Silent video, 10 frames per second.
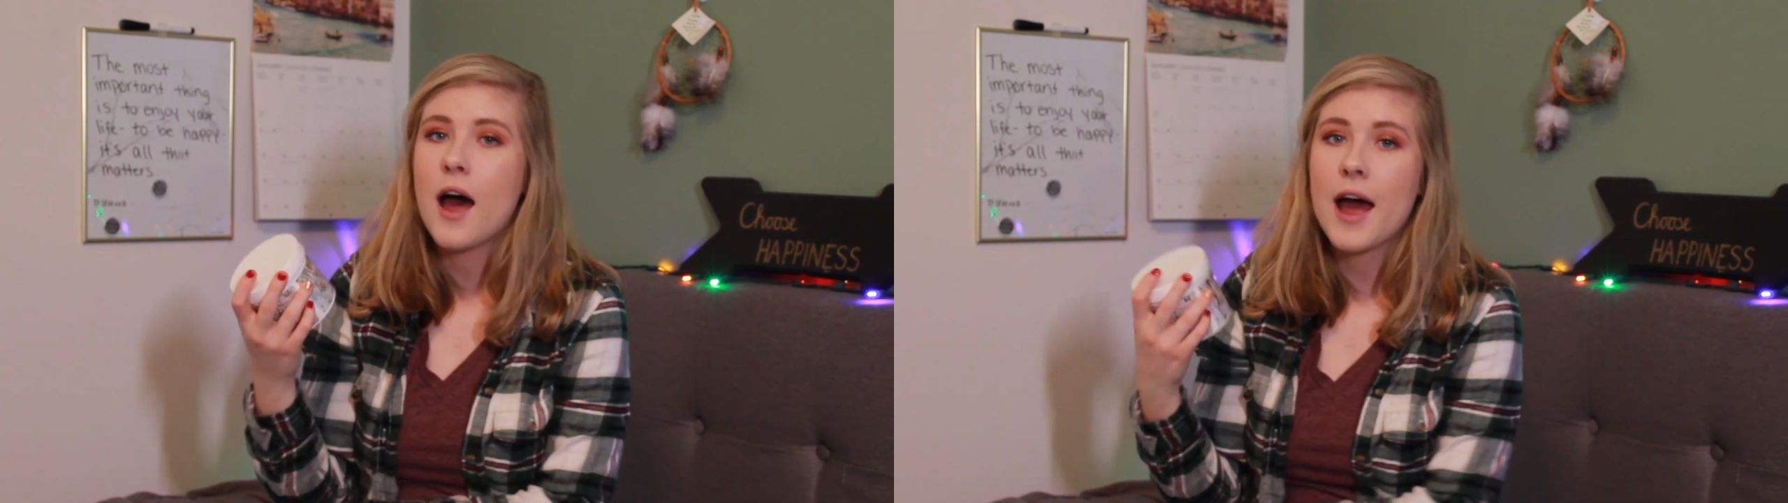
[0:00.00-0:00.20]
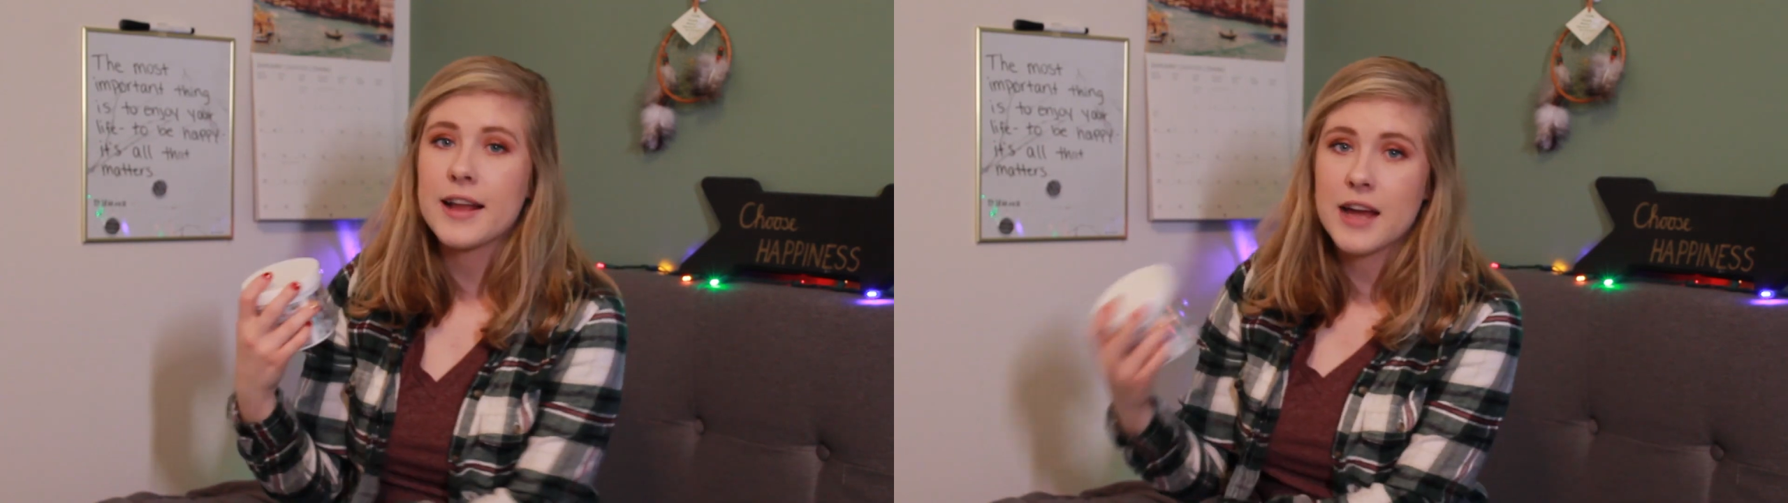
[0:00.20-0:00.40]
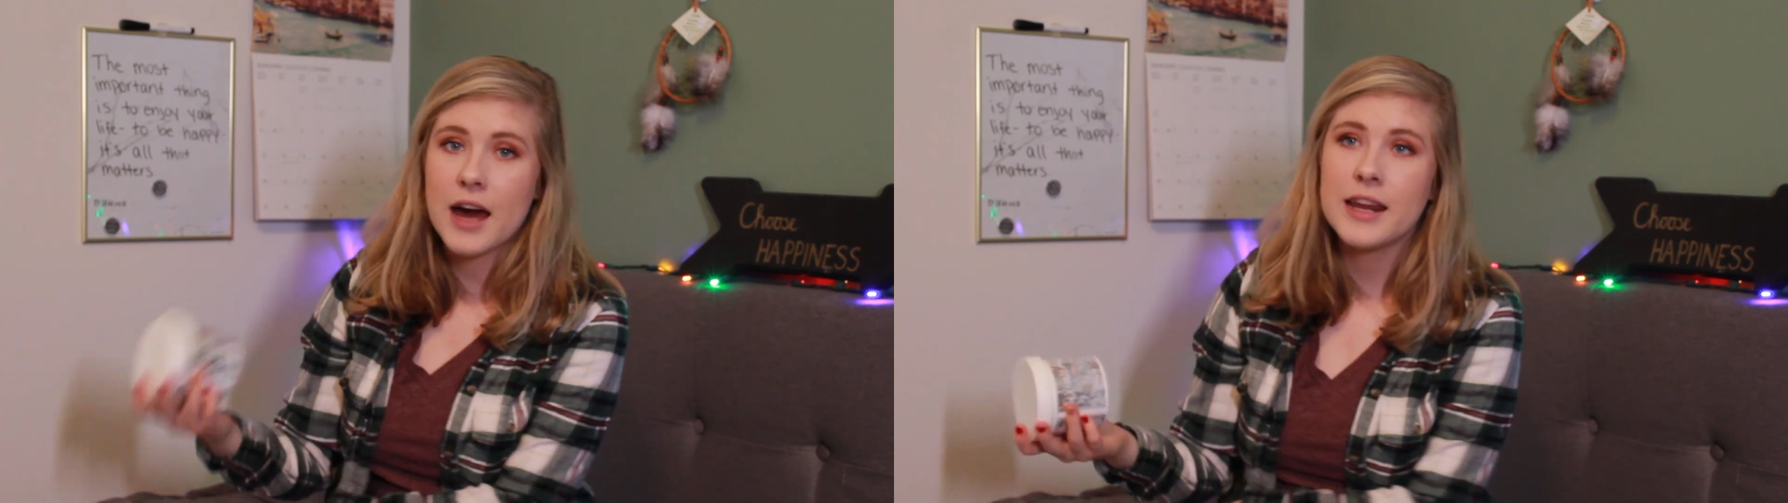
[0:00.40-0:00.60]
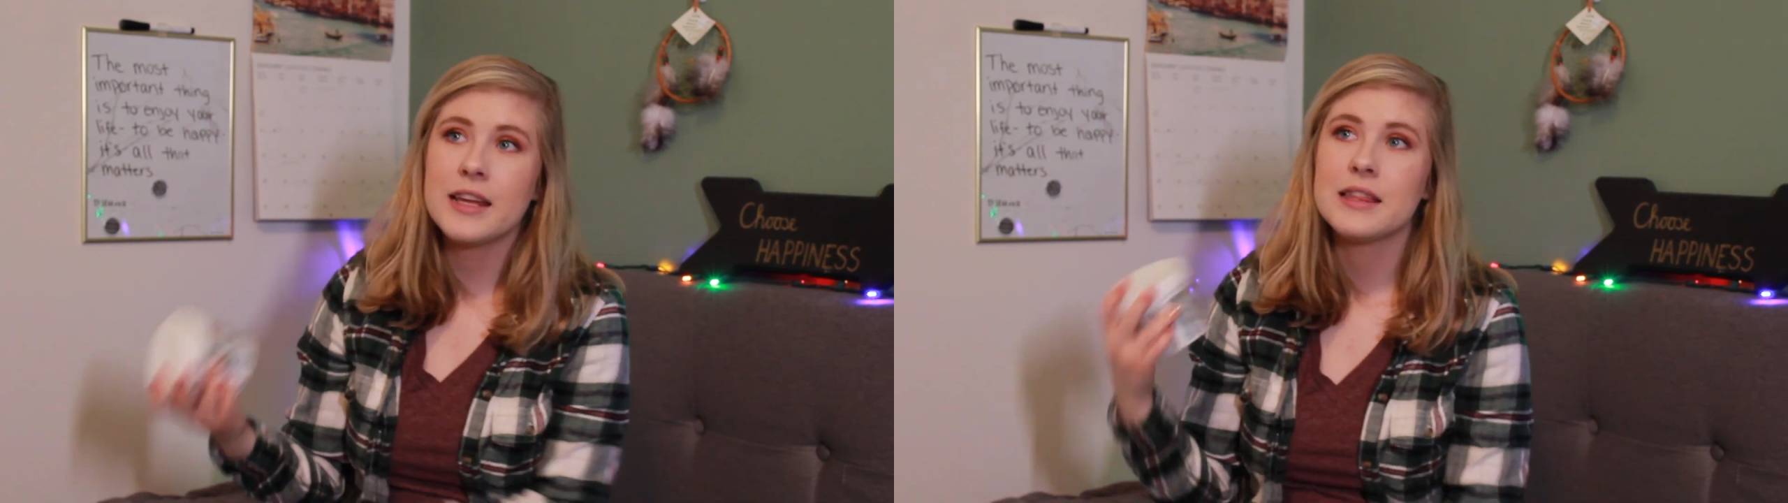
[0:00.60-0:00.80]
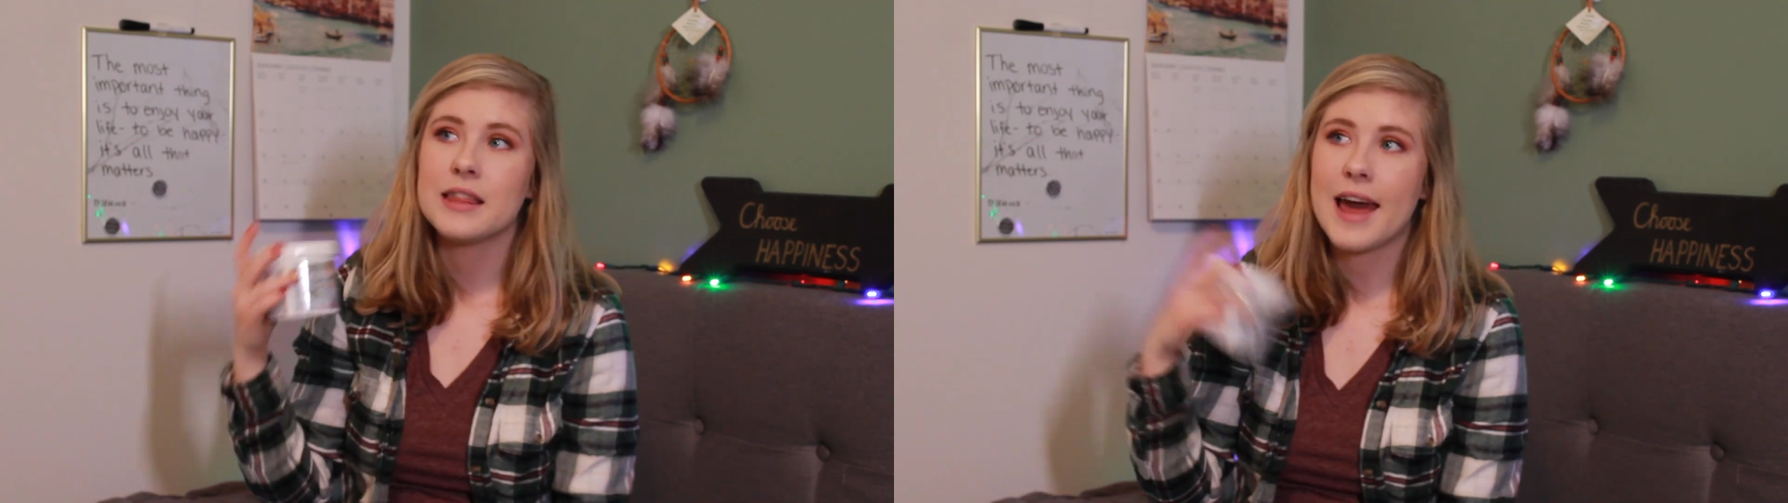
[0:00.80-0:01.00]
I got
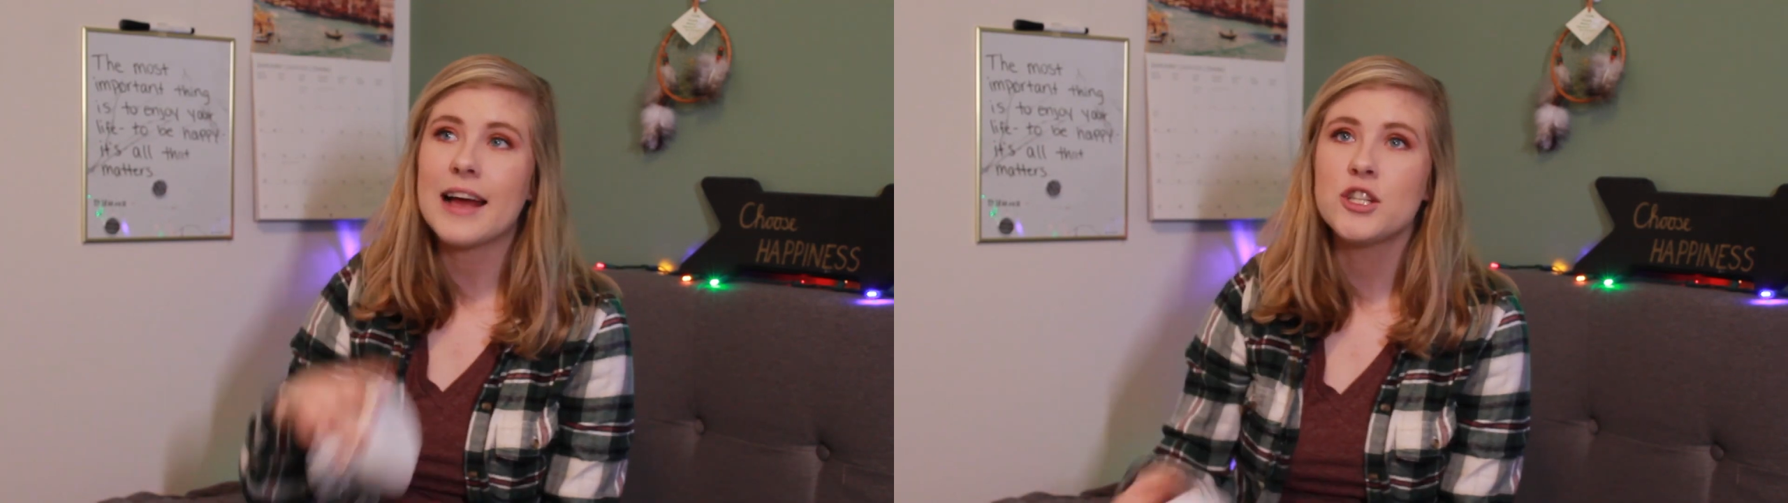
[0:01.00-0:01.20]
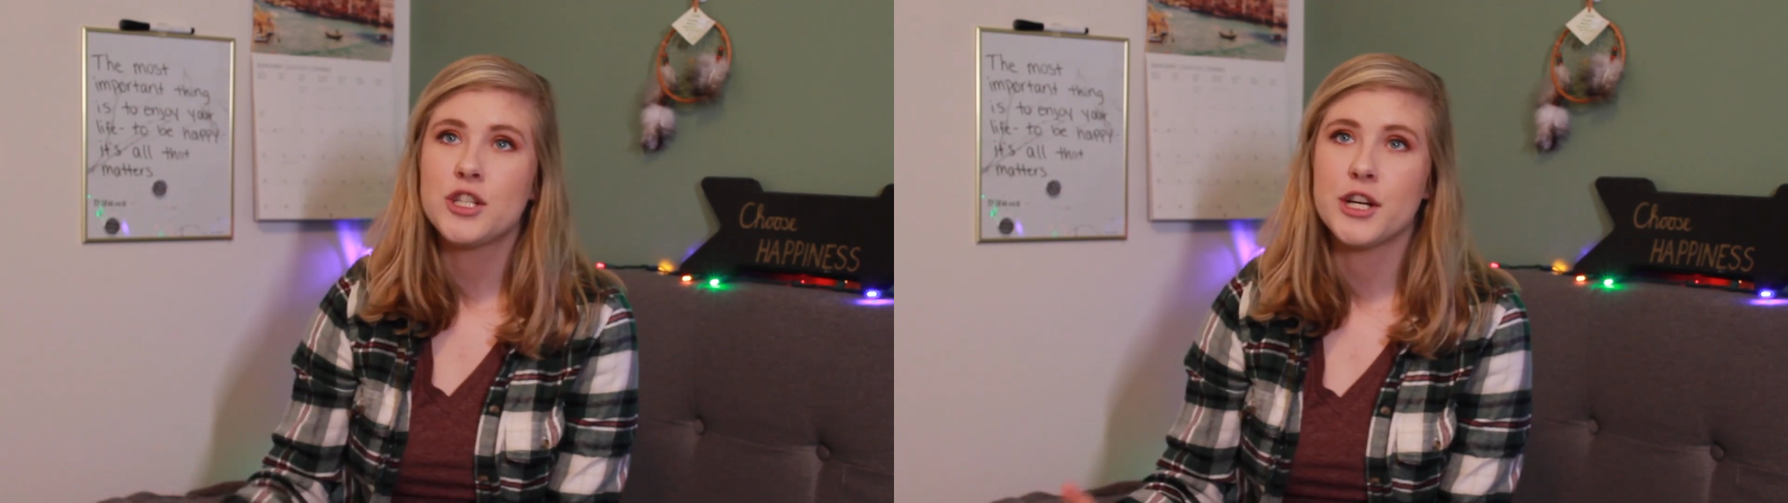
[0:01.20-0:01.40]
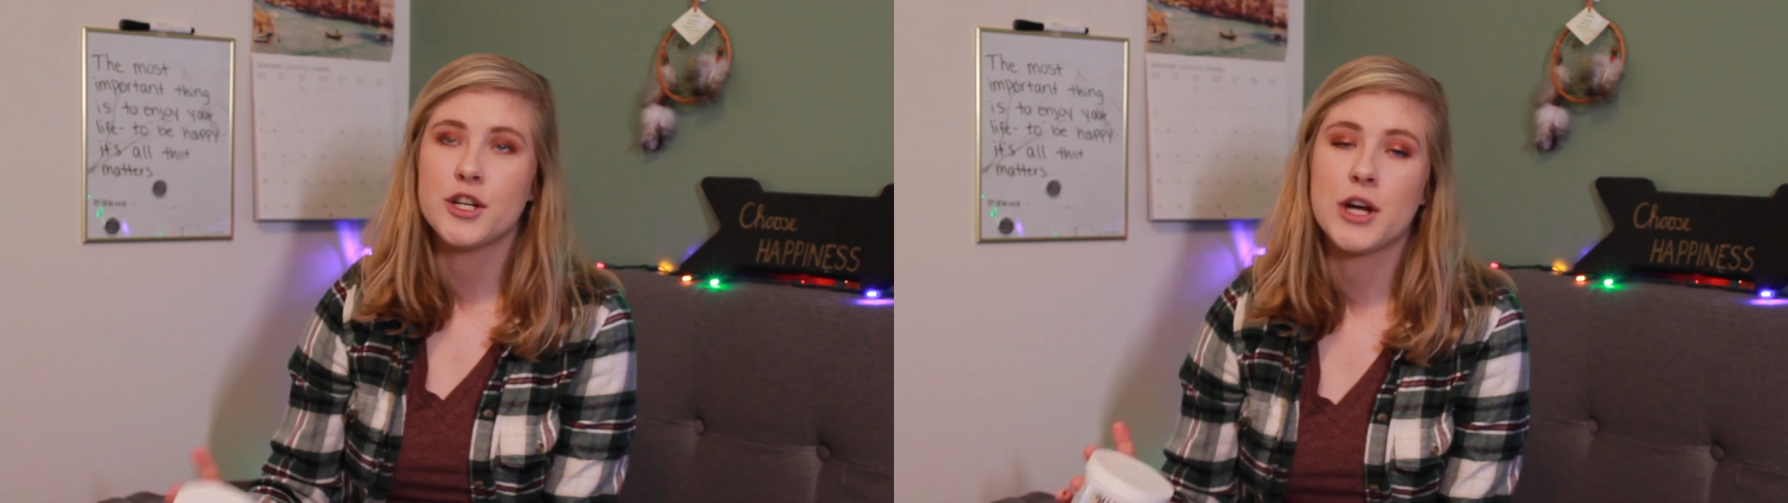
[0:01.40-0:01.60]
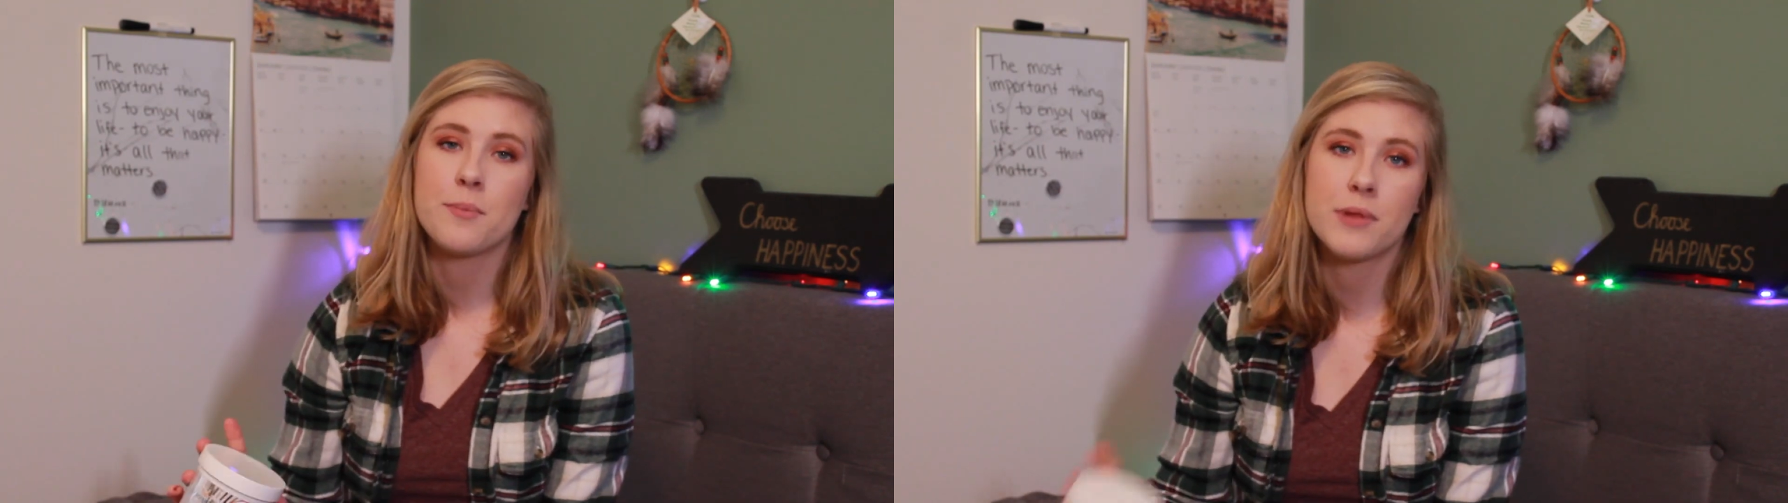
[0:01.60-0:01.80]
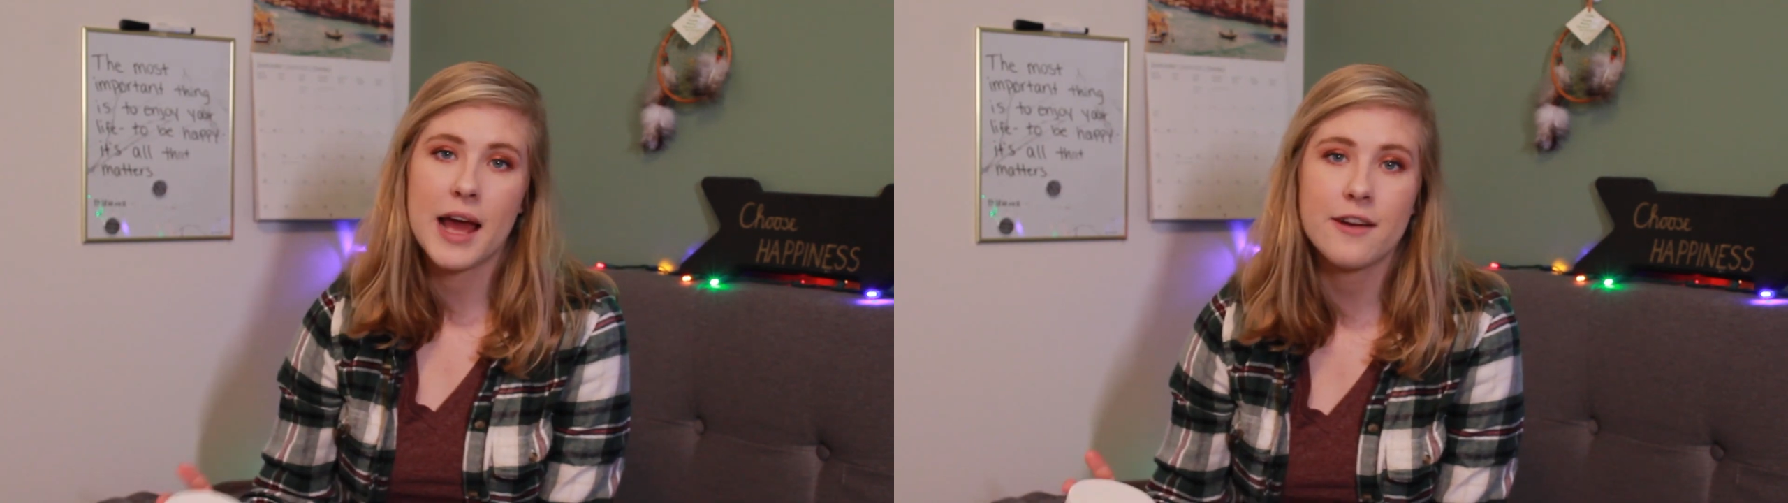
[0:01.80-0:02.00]
it last year
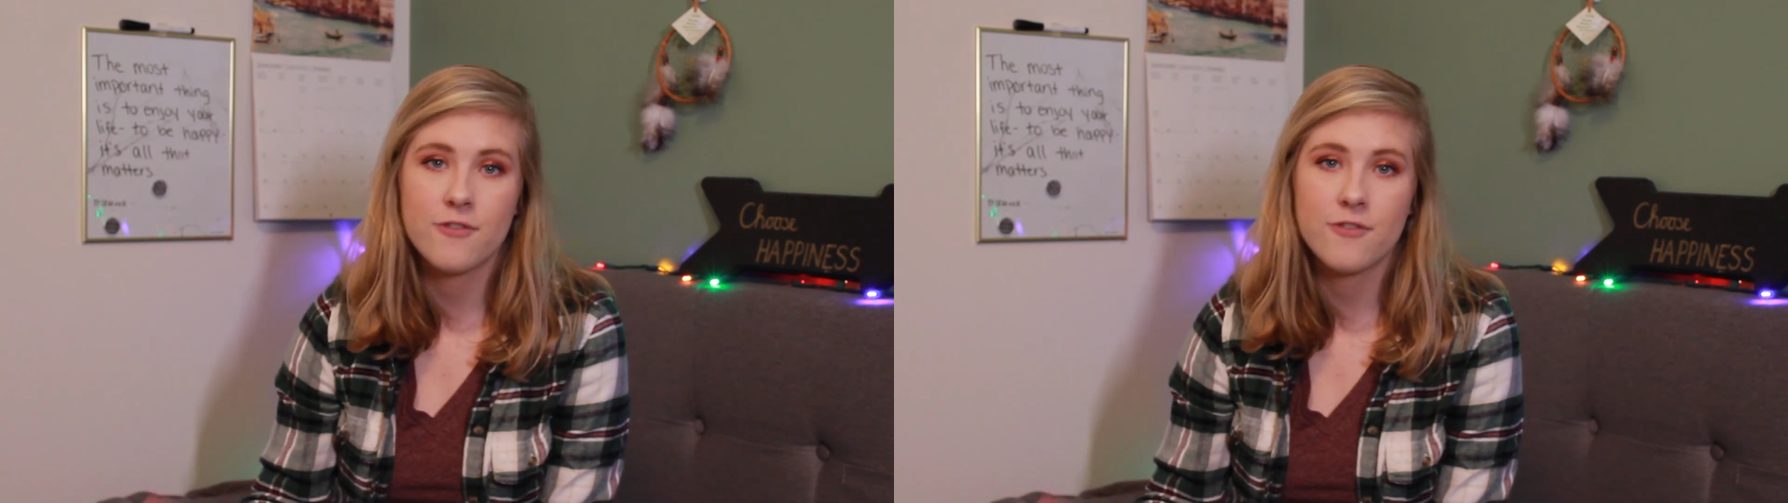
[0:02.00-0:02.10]
during Black